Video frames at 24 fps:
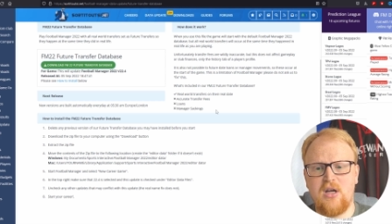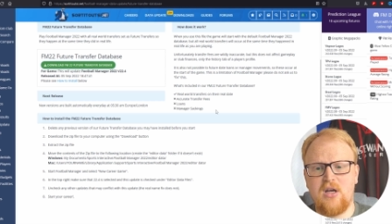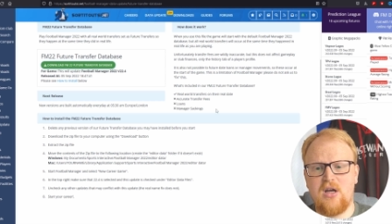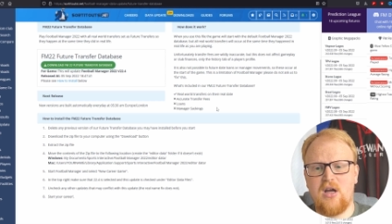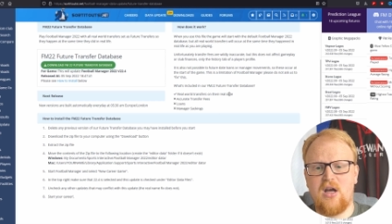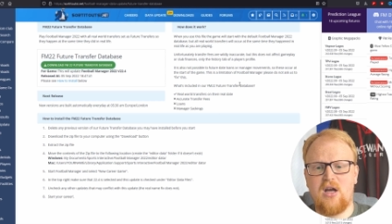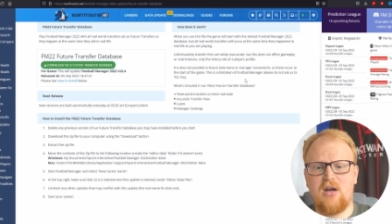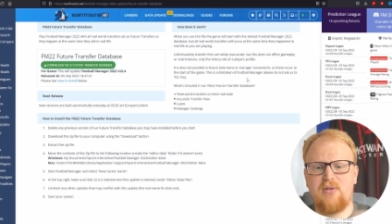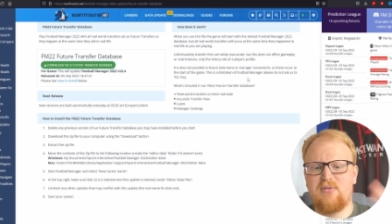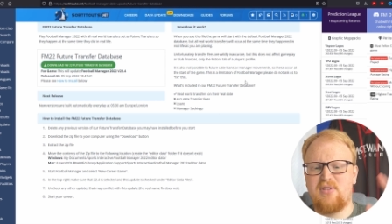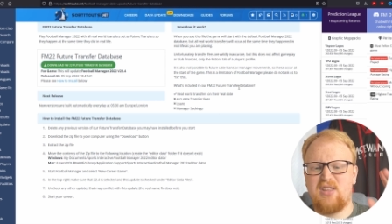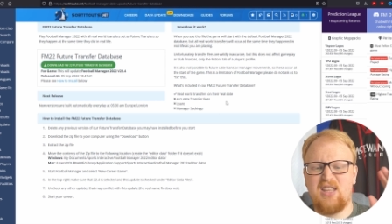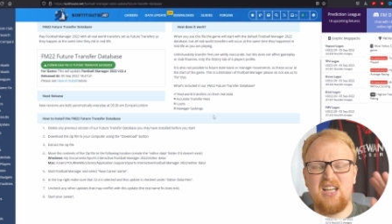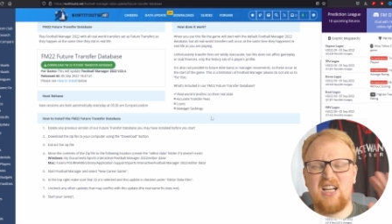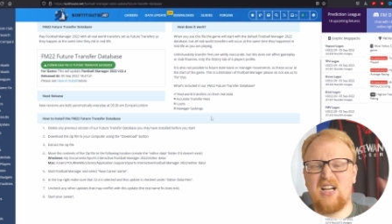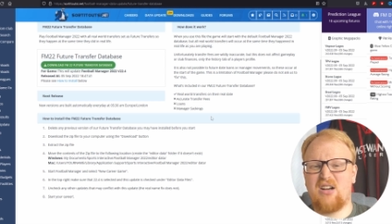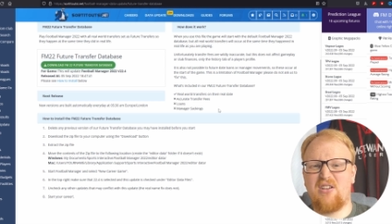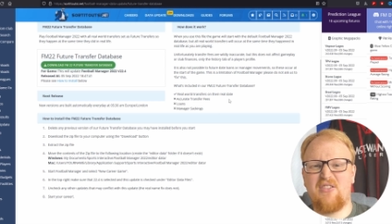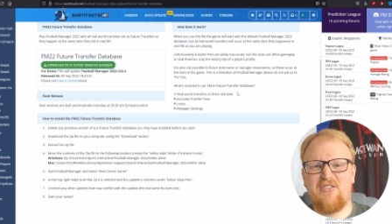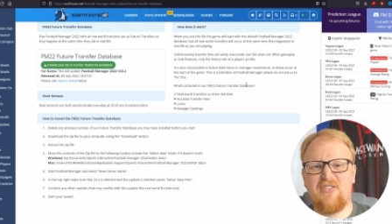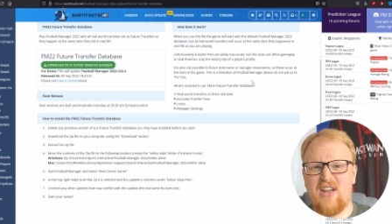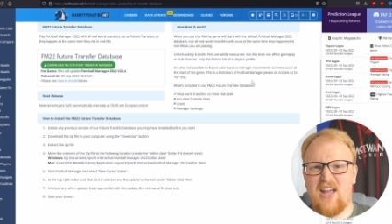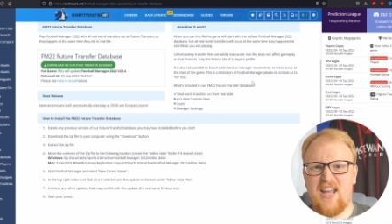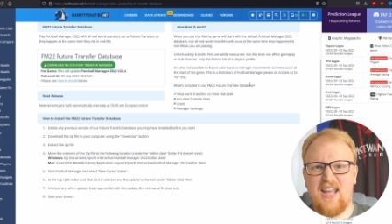Uh, they don't
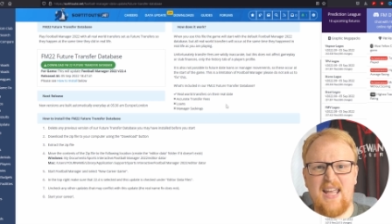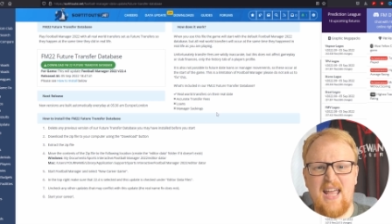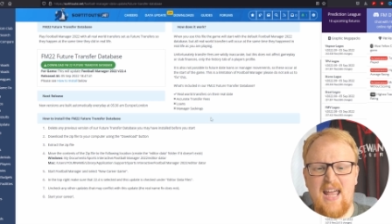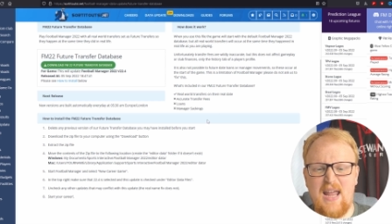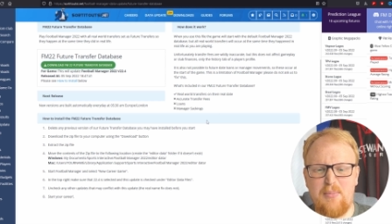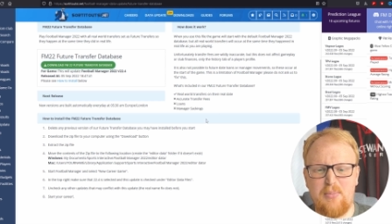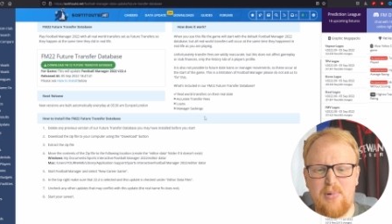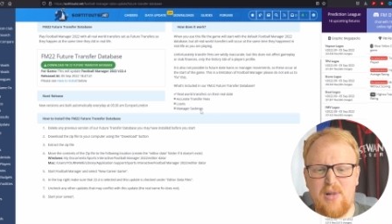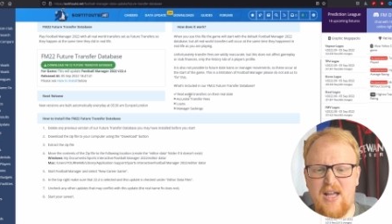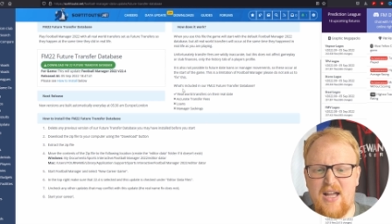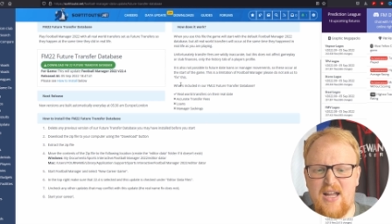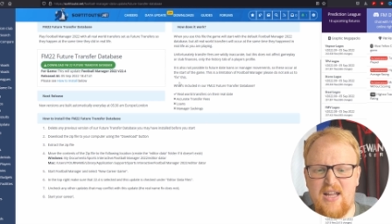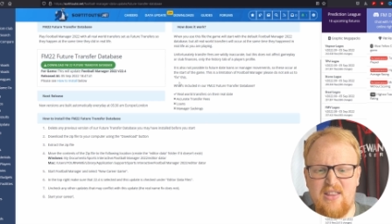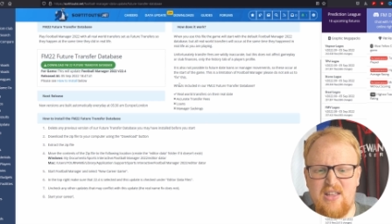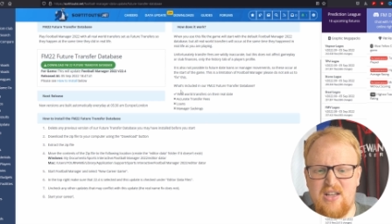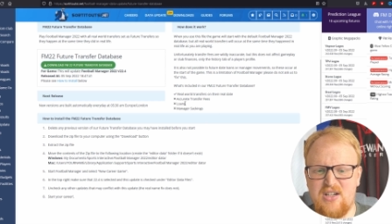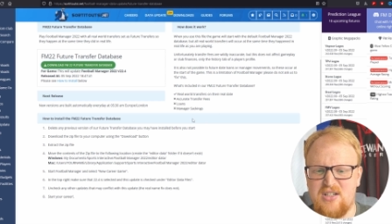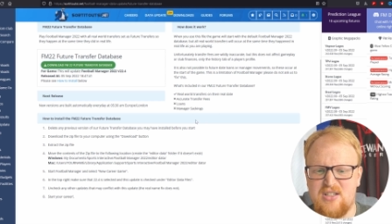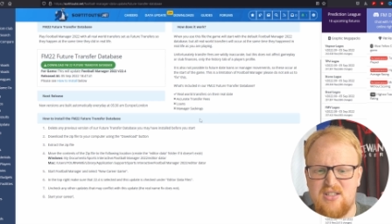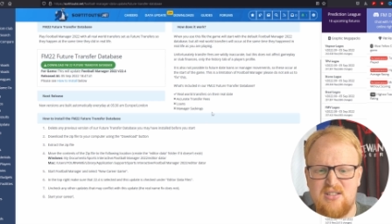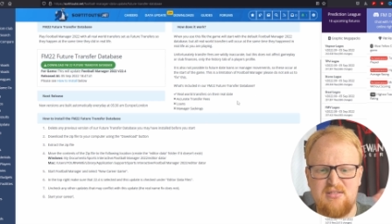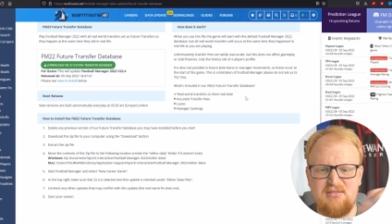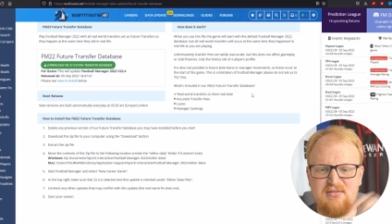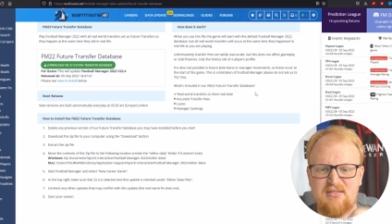affect gameplay, they
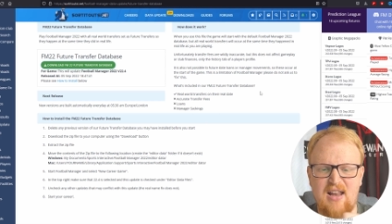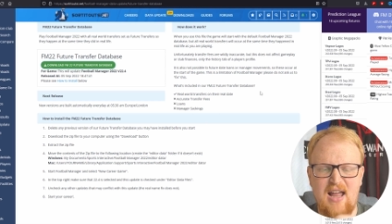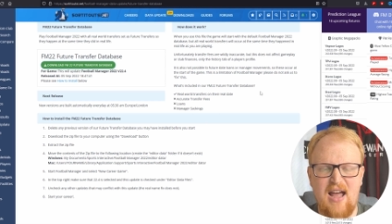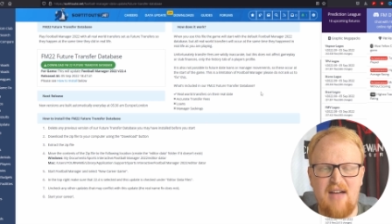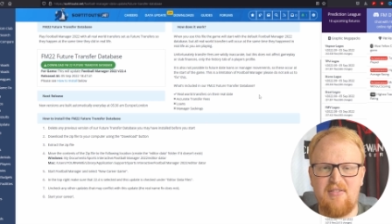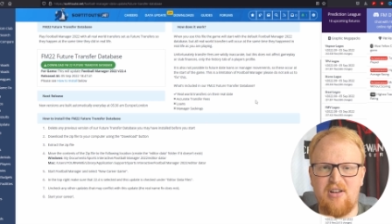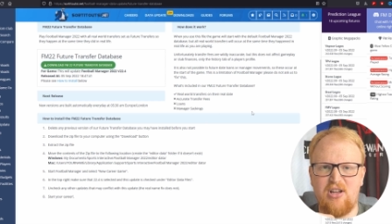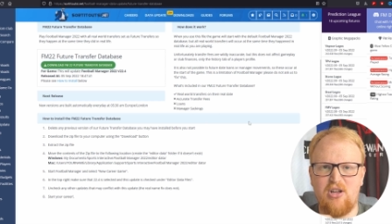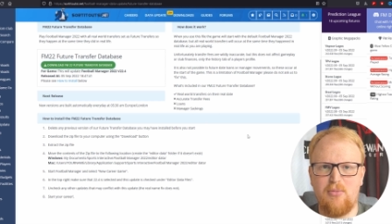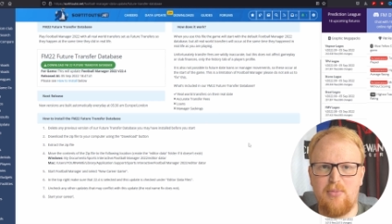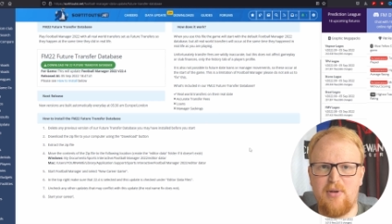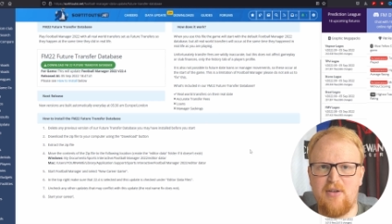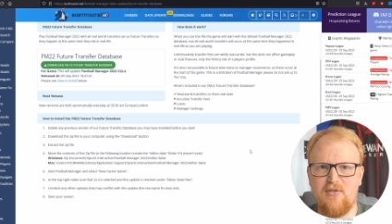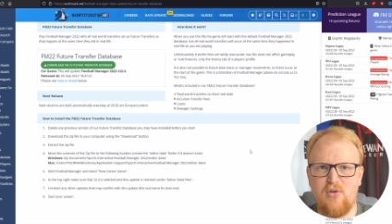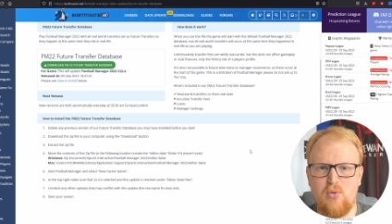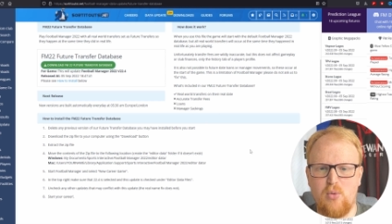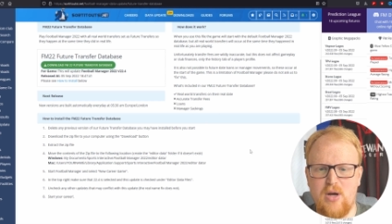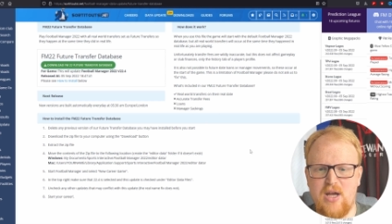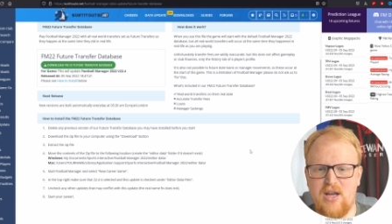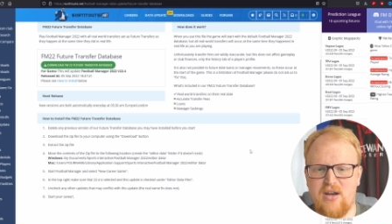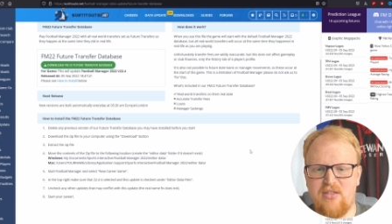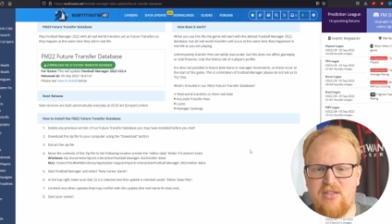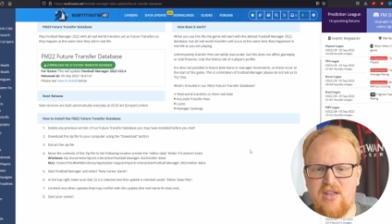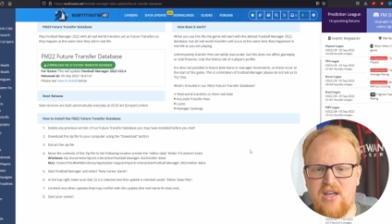just have a little bit of a
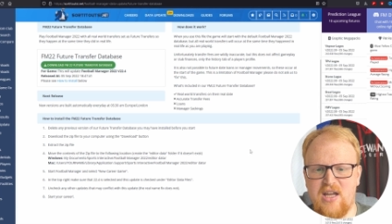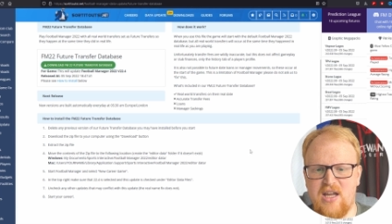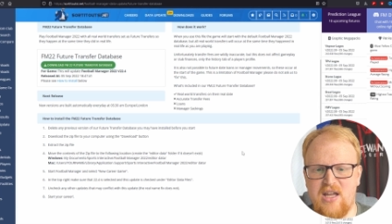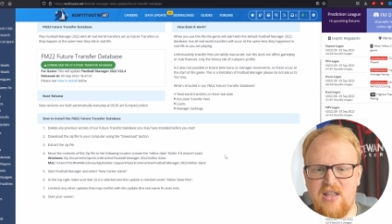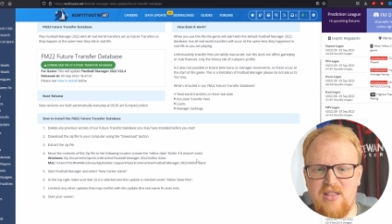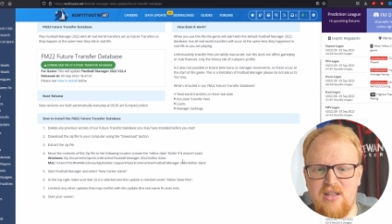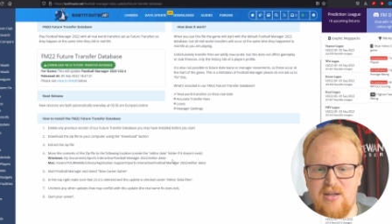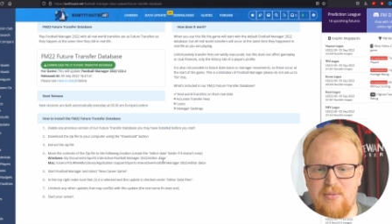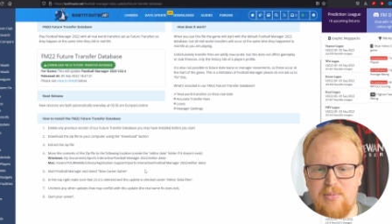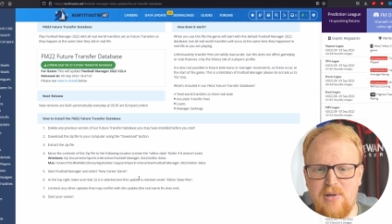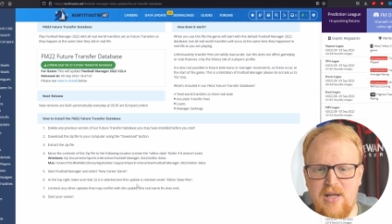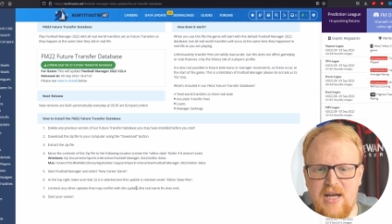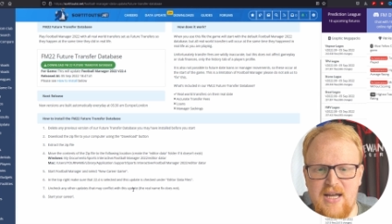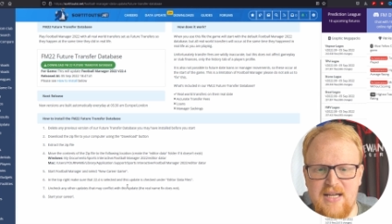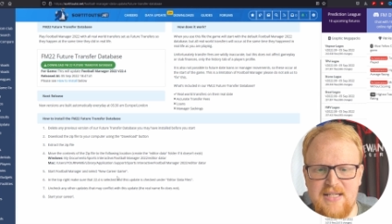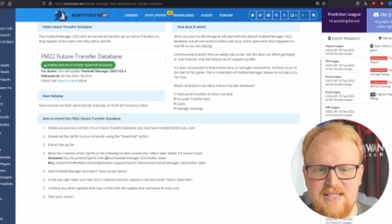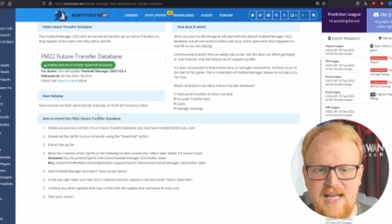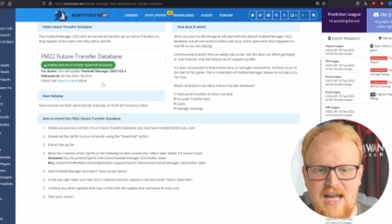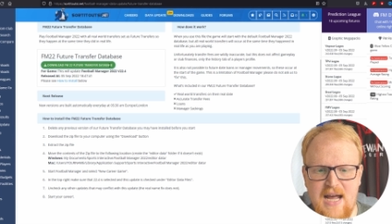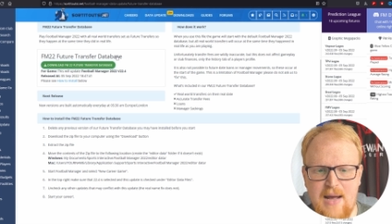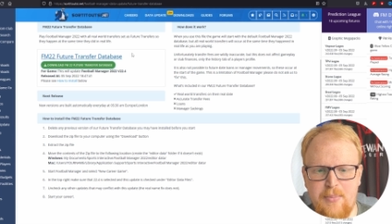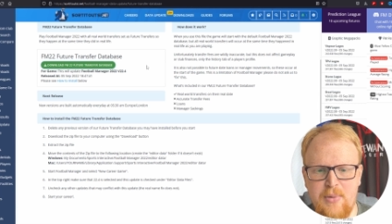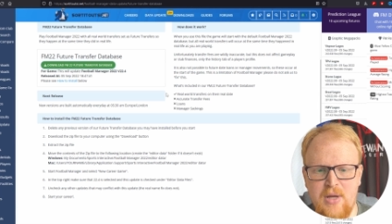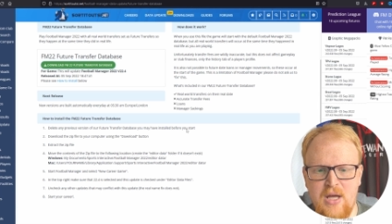weird thing in the player
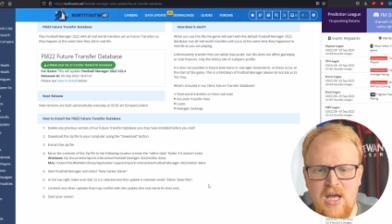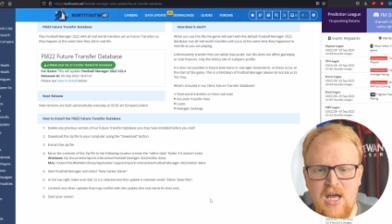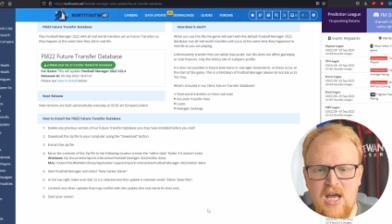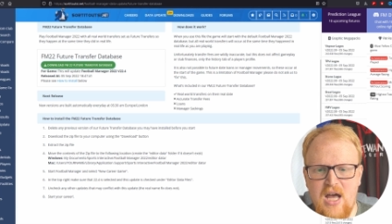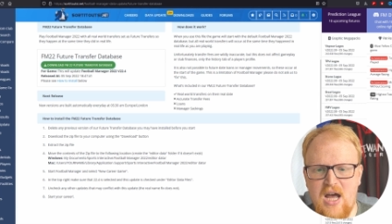tab,